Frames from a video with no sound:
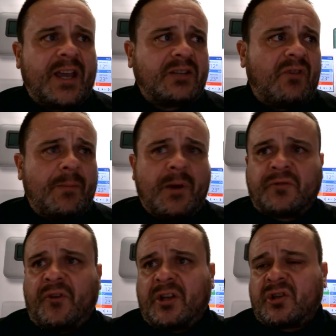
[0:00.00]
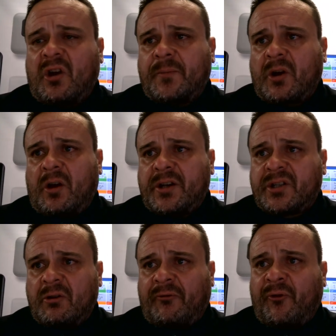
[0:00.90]
thanks very much for your time,
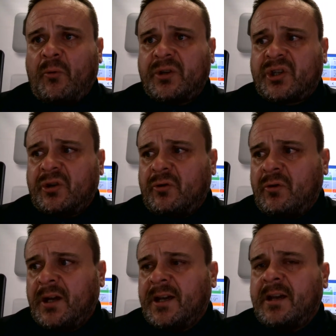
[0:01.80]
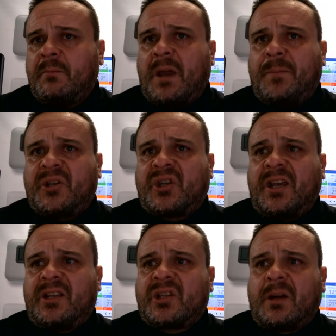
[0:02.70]
guys. Look forward to maybe
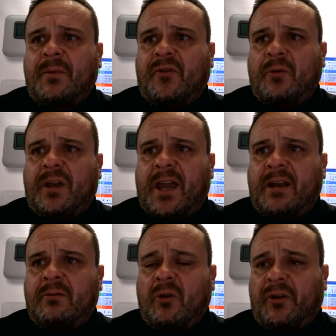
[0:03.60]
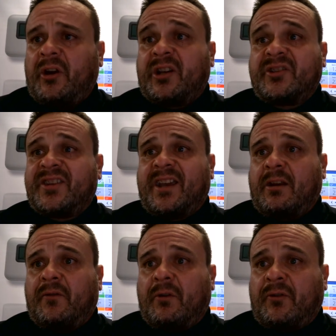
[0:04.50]
seeing some of you again. Not that I can see
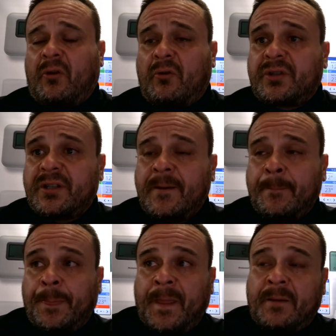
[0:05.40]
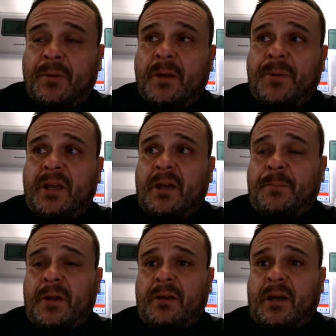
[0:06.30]
any of you, of course, but it'd be,
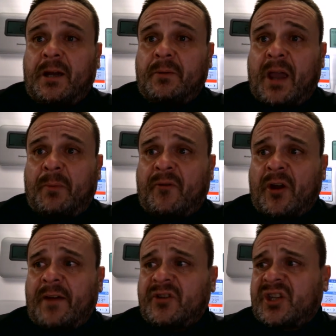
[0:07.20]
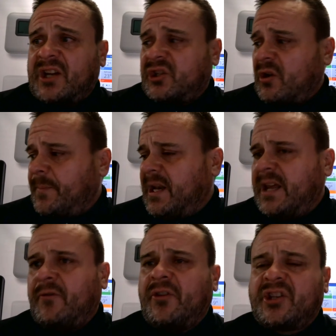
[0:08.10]
it'd be uh, yeah, we've got another session, I
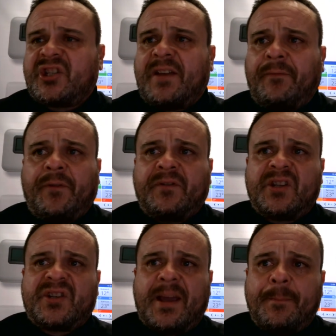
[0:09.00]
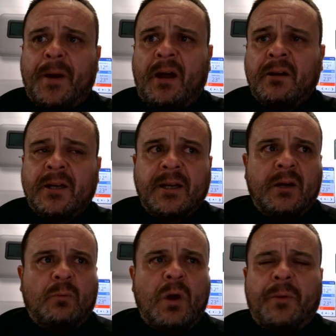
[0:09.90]
believe, on the 7th of December
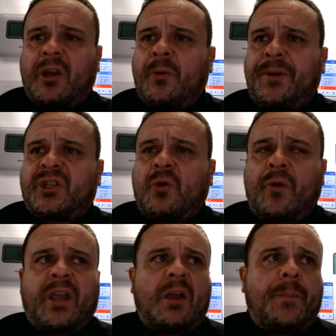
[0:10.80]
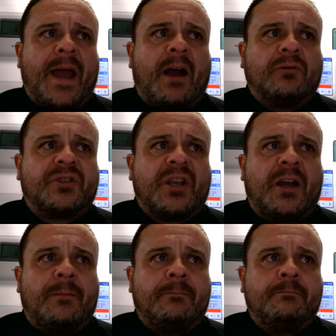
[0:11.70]
where we're going to be talking about
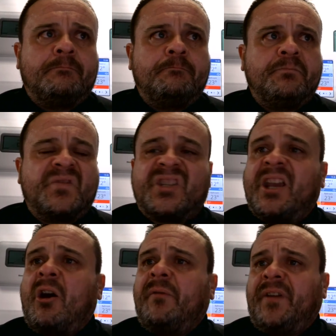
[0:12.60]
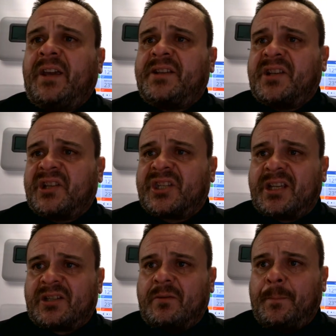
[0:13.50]
um, TRVs and
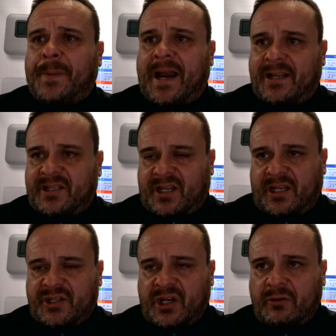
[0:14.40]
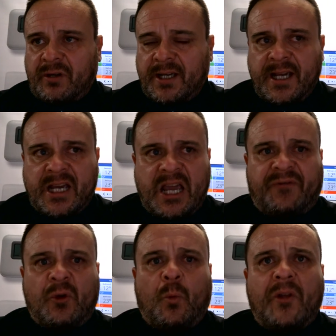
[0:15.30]
system balancing. So
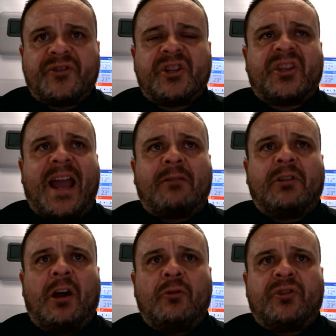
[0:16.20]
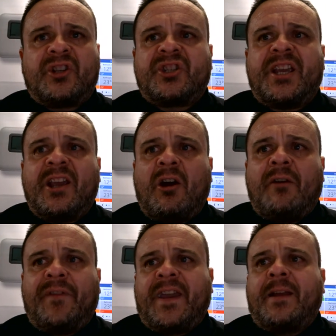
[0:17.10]
if you want to download the
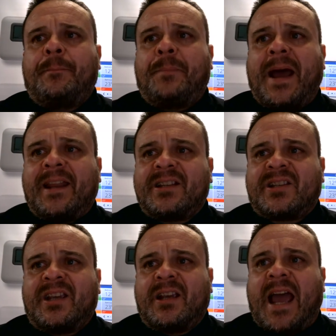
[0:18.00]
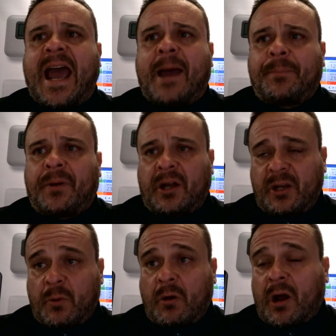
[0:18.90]
TRV and balancing app,
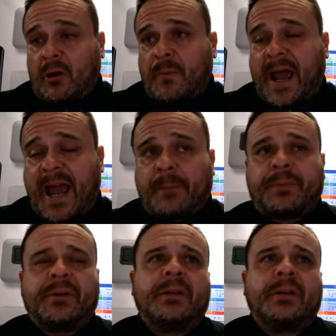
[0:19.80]
Honeywell Home app,